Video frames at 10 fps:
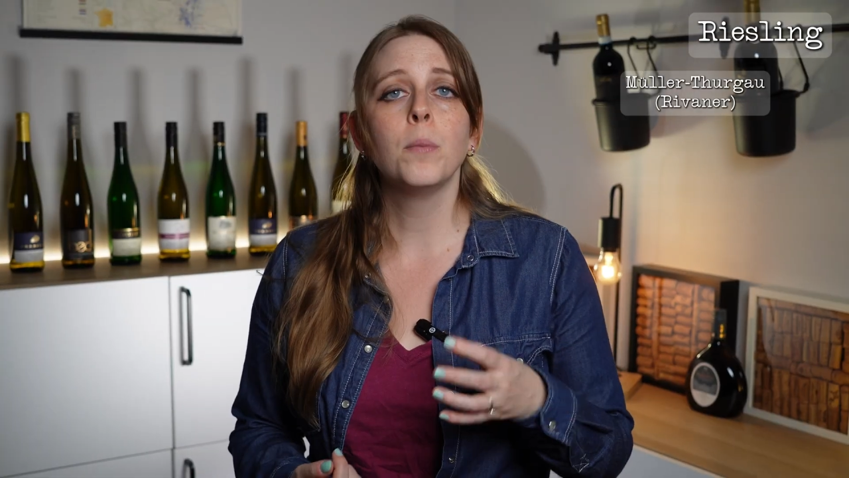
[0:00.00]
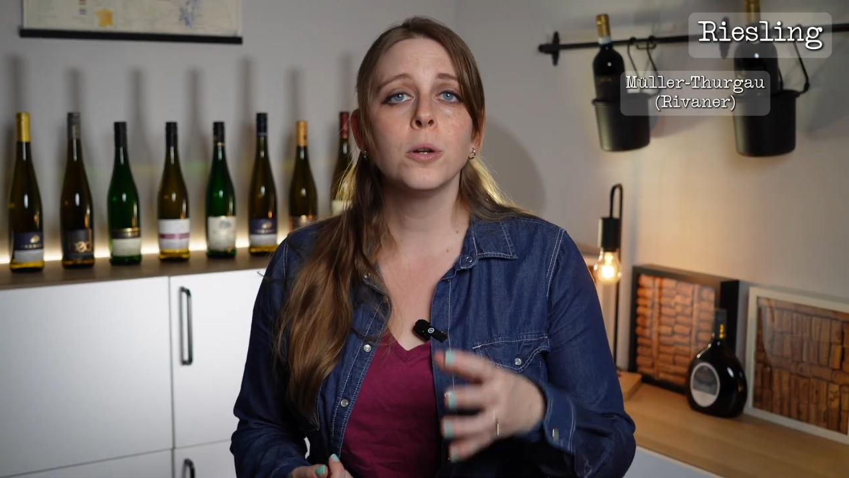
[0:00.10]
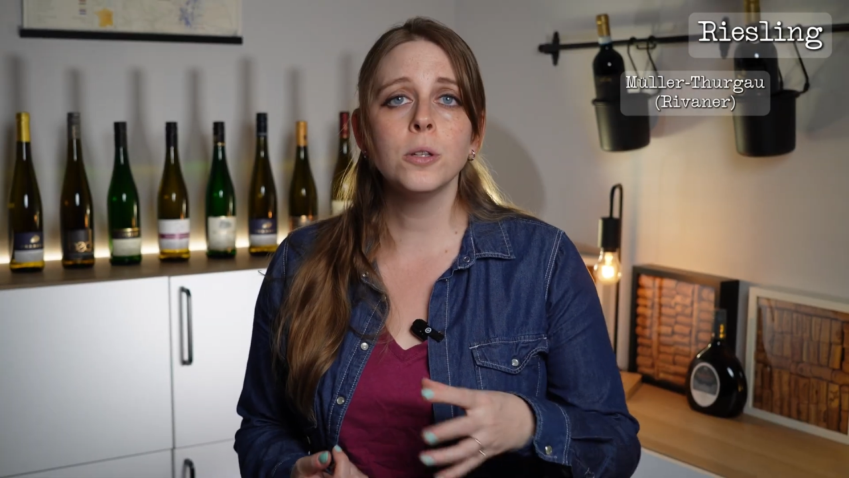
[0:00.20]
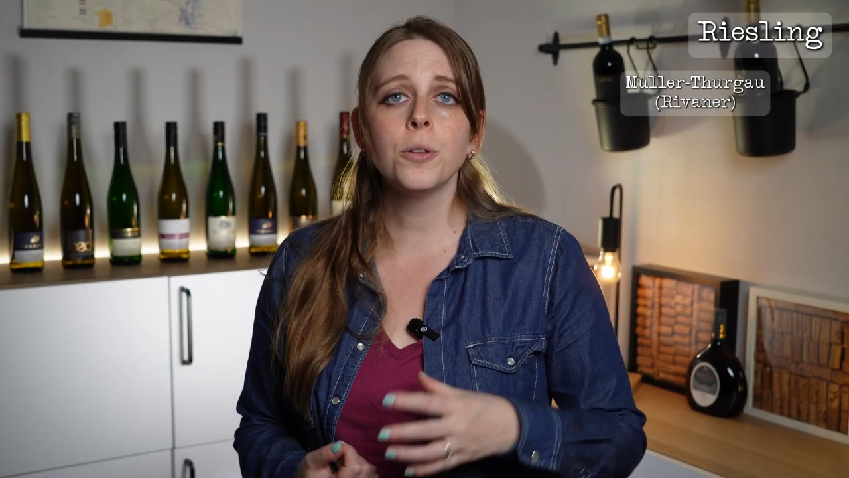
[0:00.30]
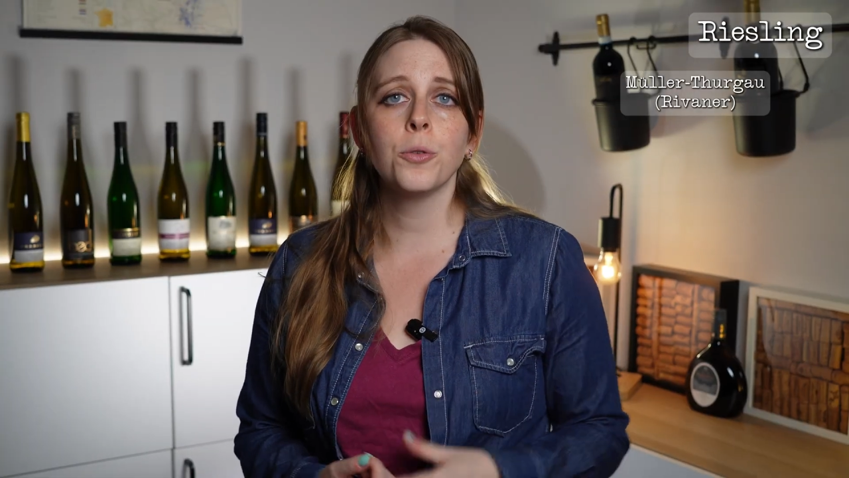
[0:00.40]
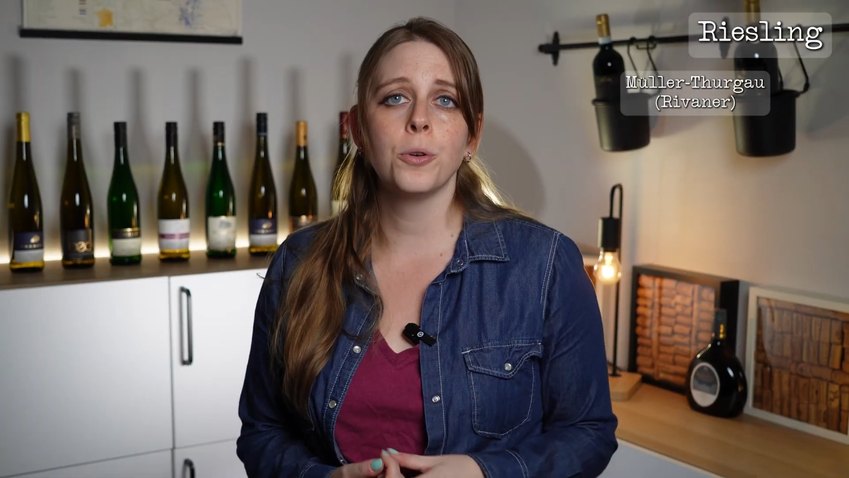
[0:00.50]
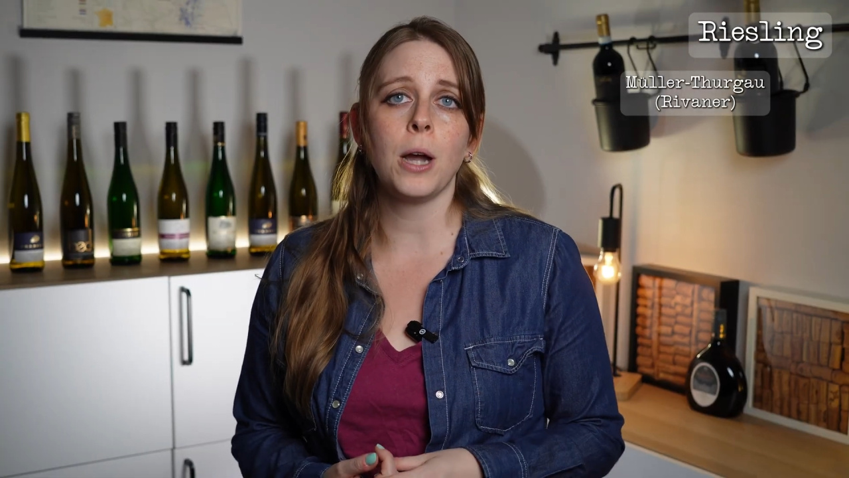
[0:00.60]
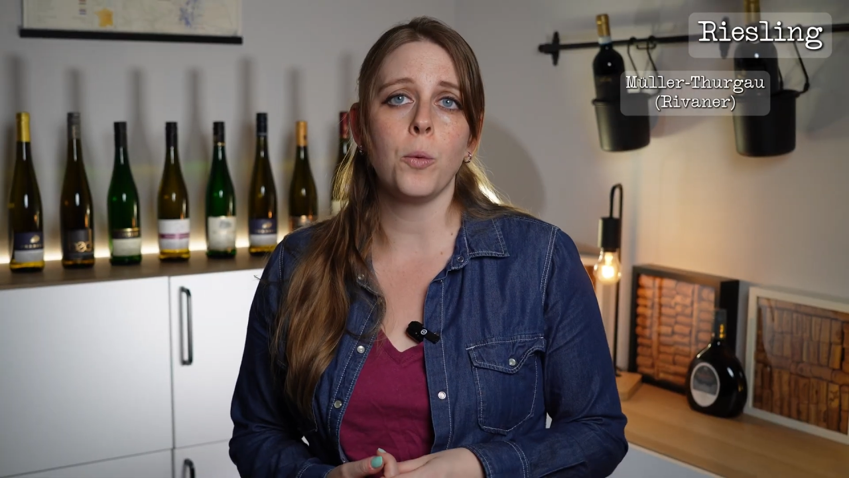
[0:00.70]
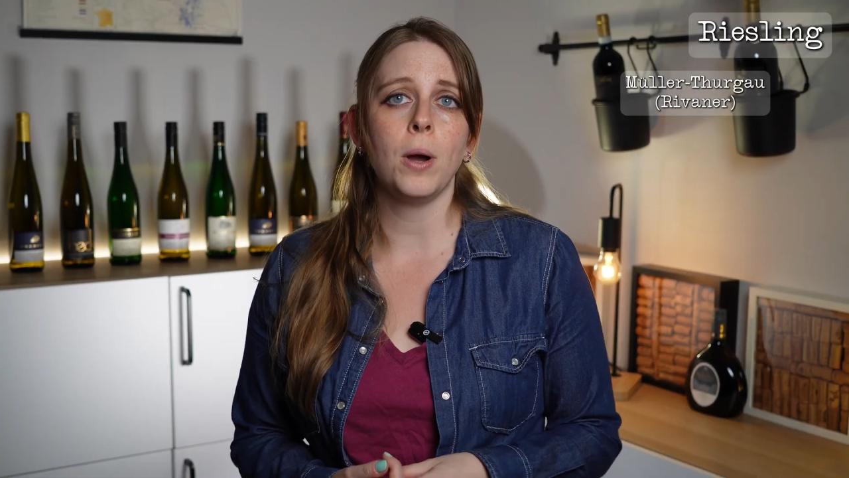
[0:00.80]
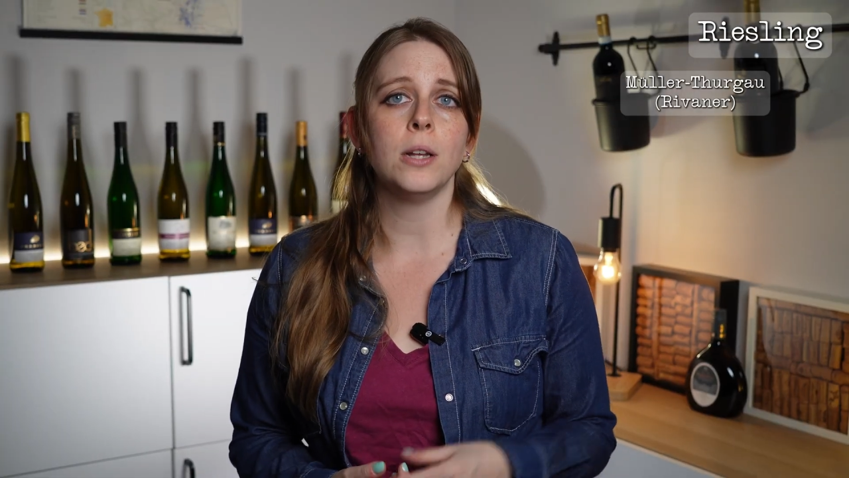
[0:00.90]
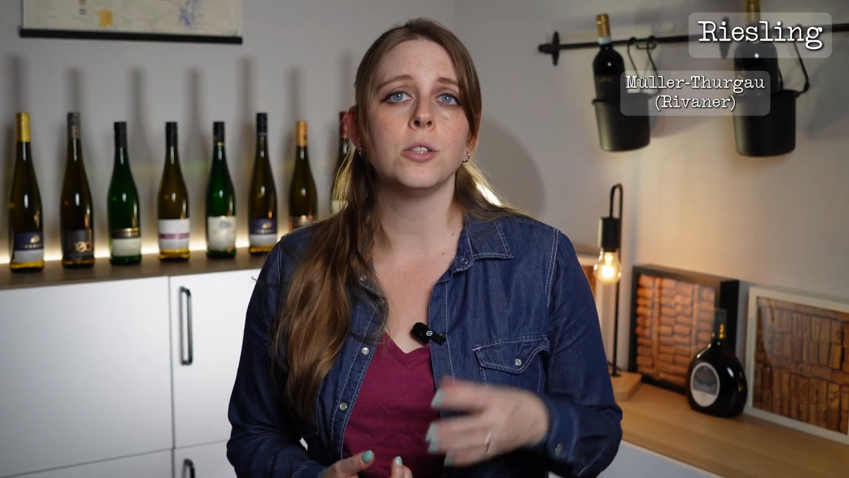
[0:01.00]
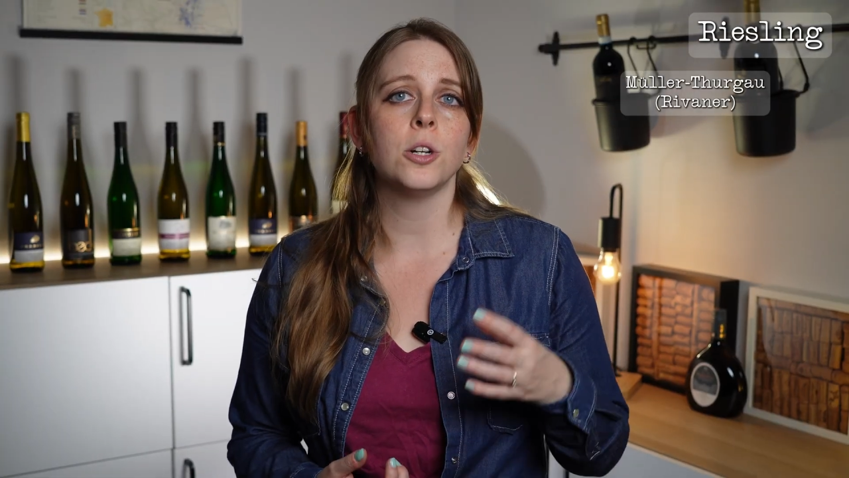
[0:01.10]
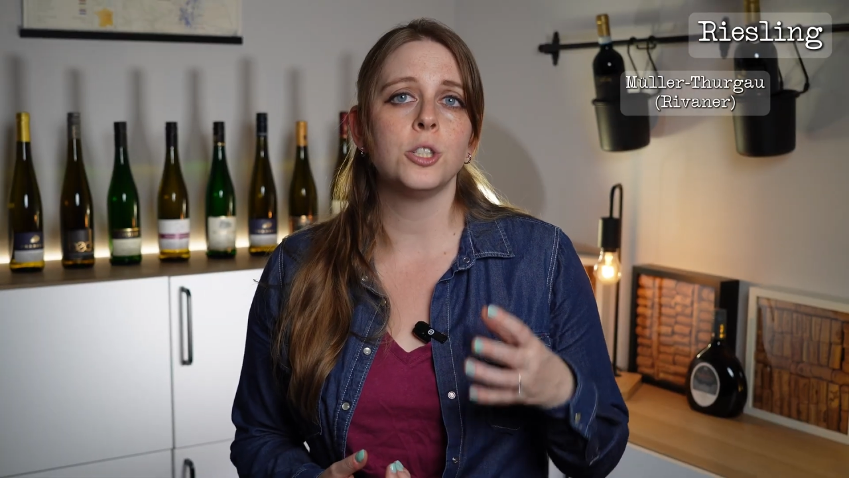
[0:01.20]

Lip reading: Müller-Thurgau wines are